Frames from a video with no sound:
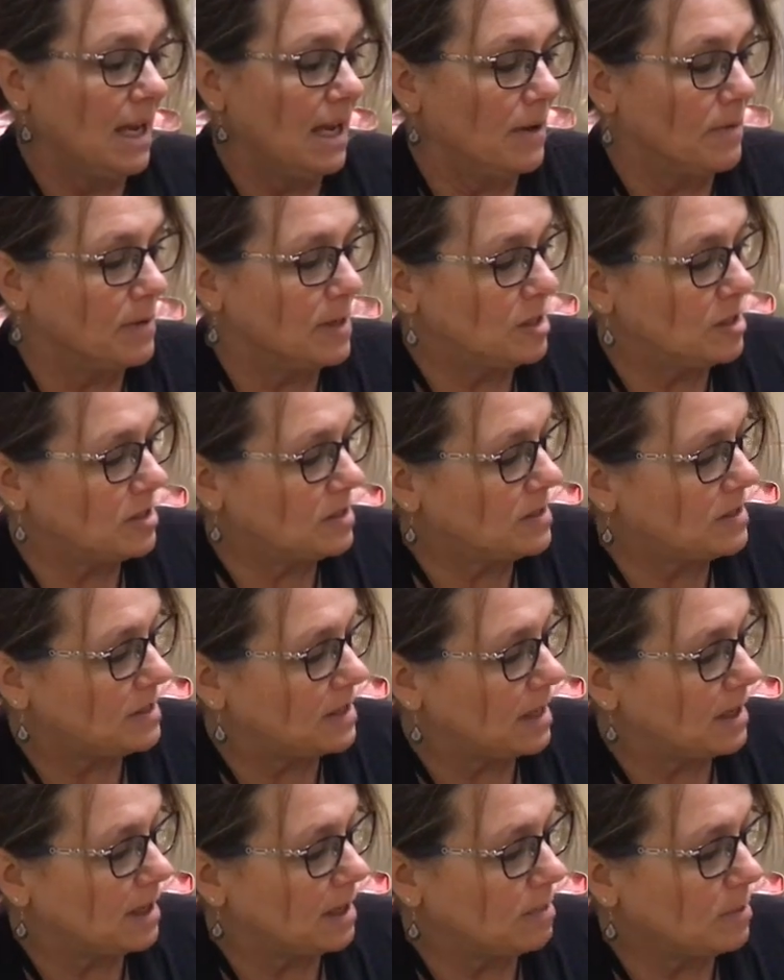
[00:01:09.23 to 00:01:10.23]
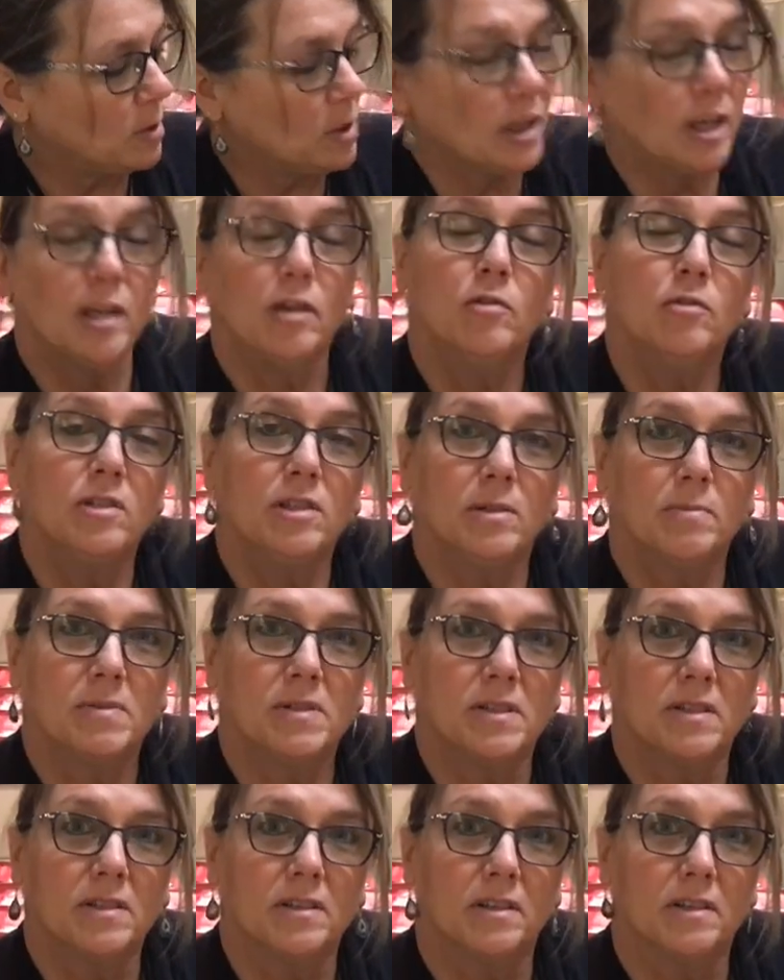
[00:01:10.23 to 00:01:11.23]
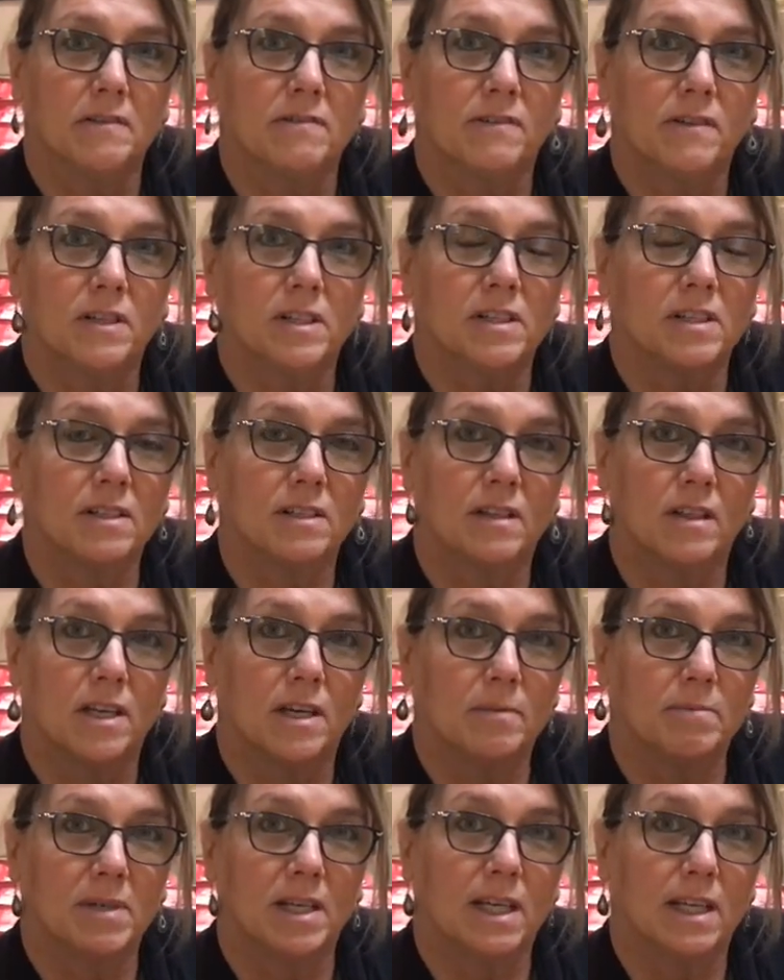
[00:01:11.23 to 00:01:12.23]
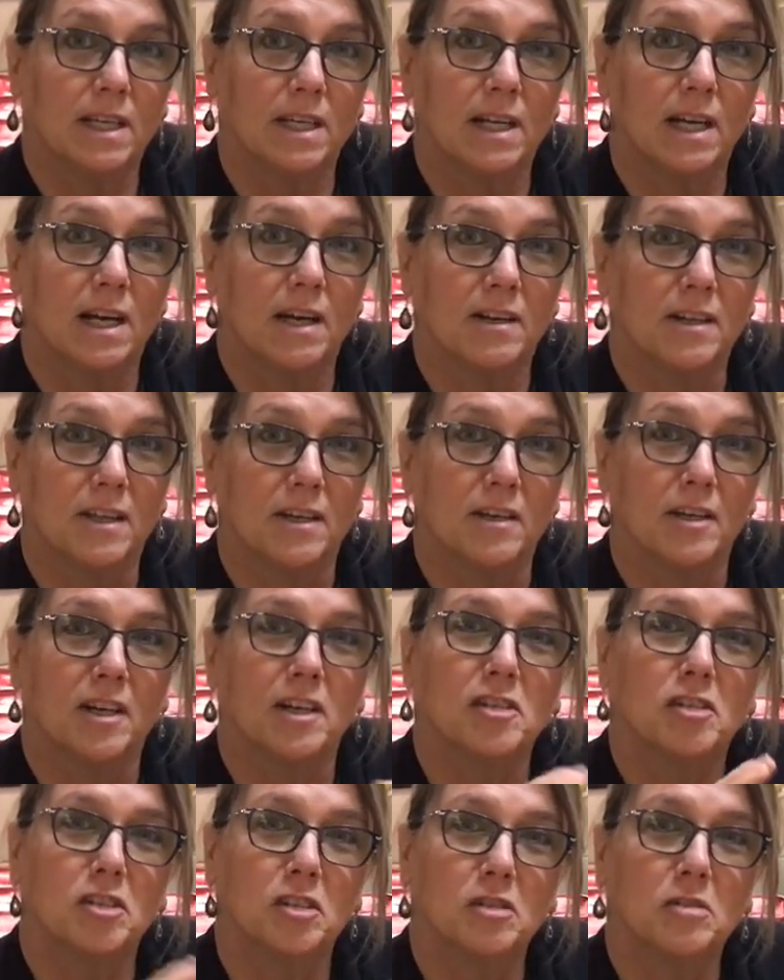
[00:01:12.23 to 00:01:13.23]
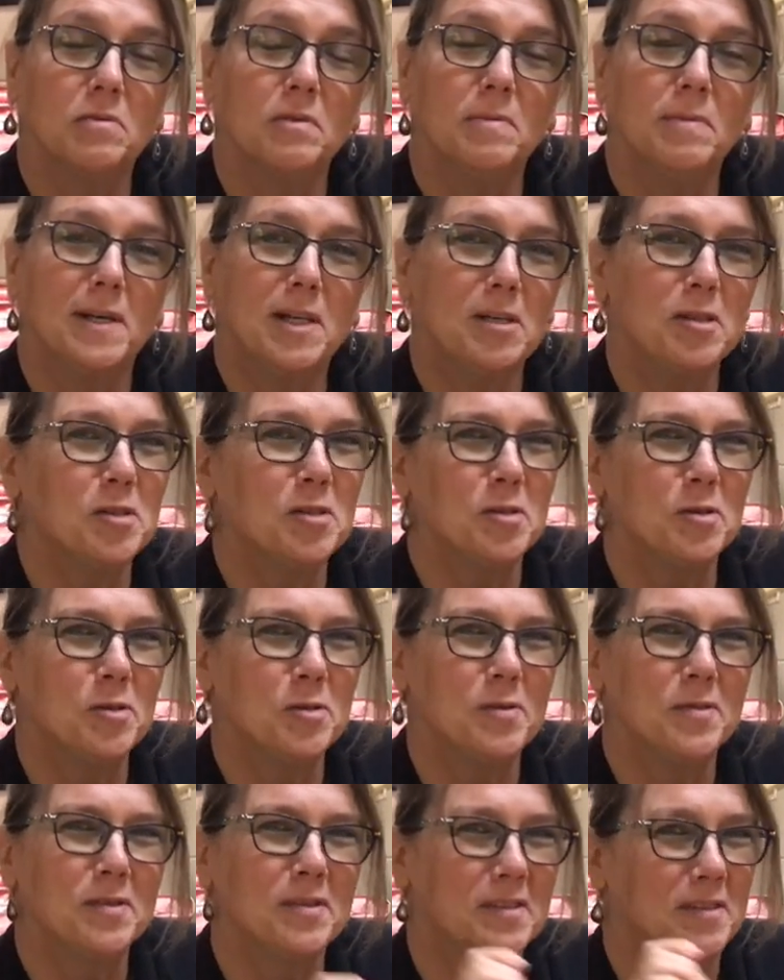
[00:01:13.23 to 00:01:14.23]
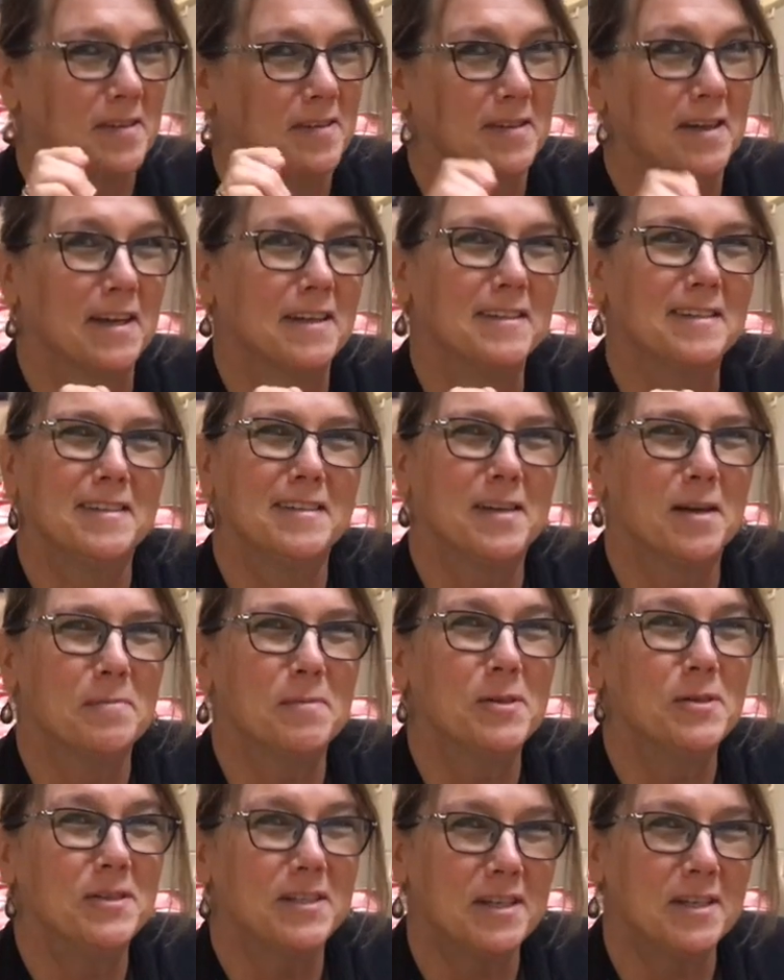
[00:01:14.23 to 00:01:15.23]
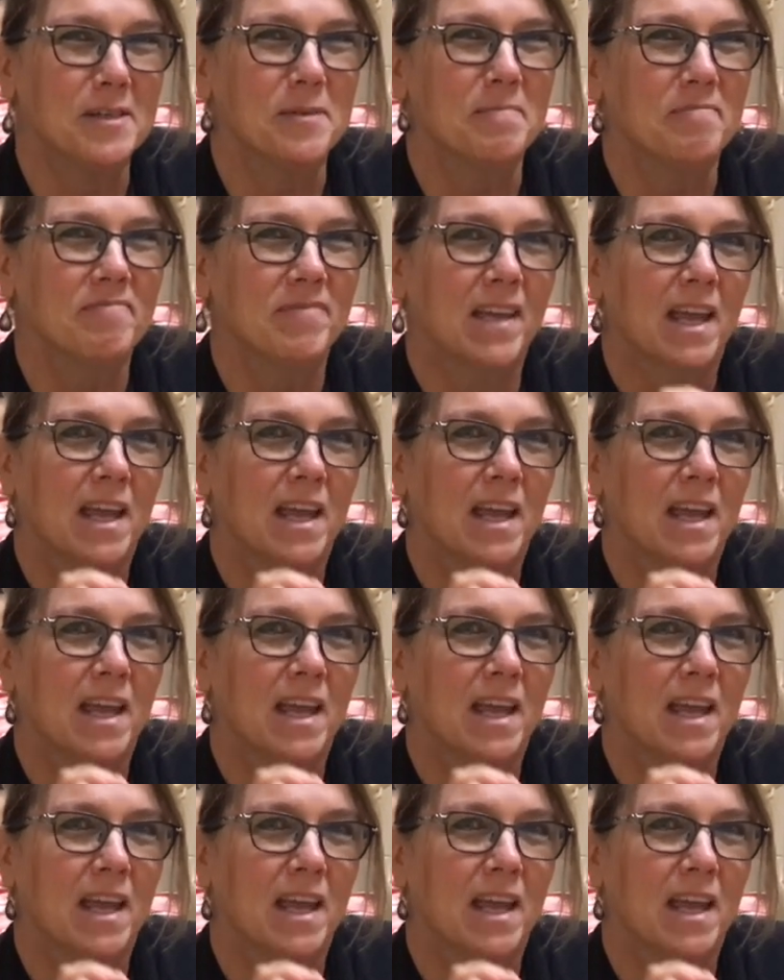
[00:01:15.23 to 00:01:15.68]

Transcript: And I put Q-tips in there for them to get it out of there. And just remind your students not to double dip.